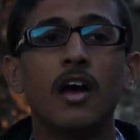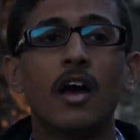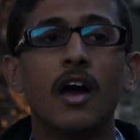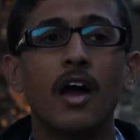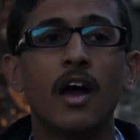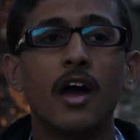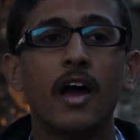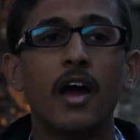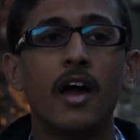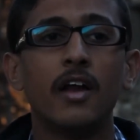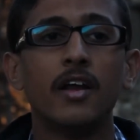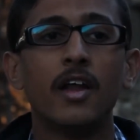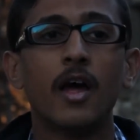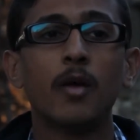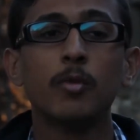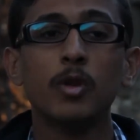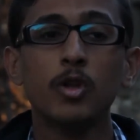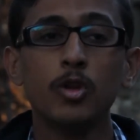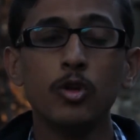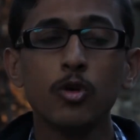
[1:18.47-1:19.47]
and
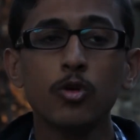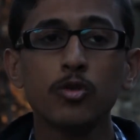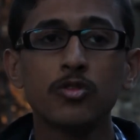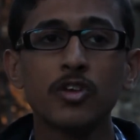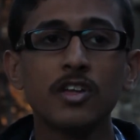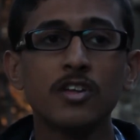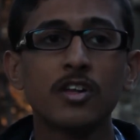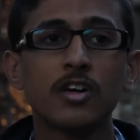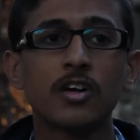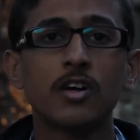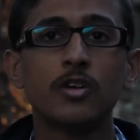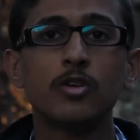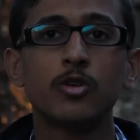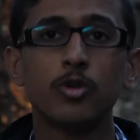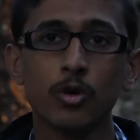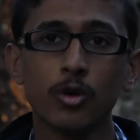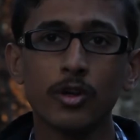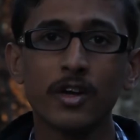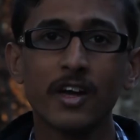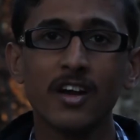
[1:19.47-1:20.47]
I've been using the
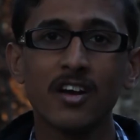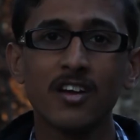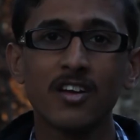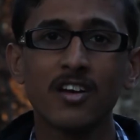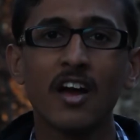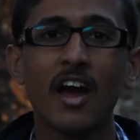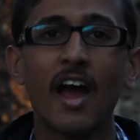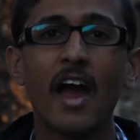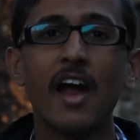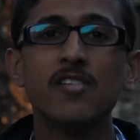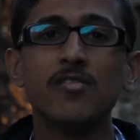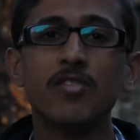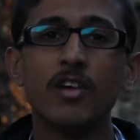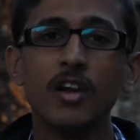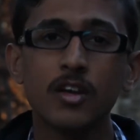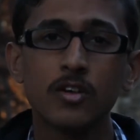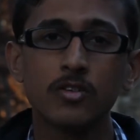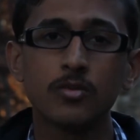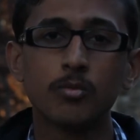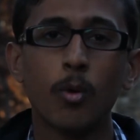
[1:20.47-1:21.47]
toolkit and
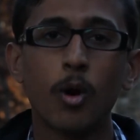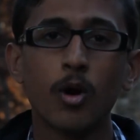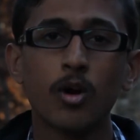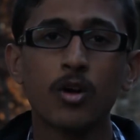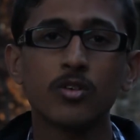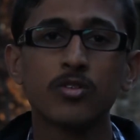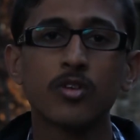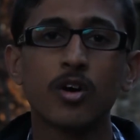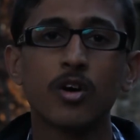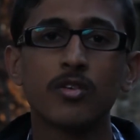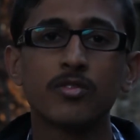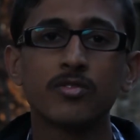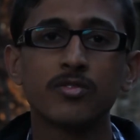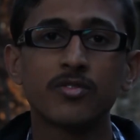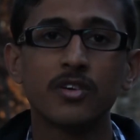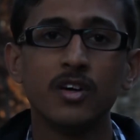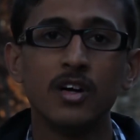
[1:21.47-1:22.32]
various models of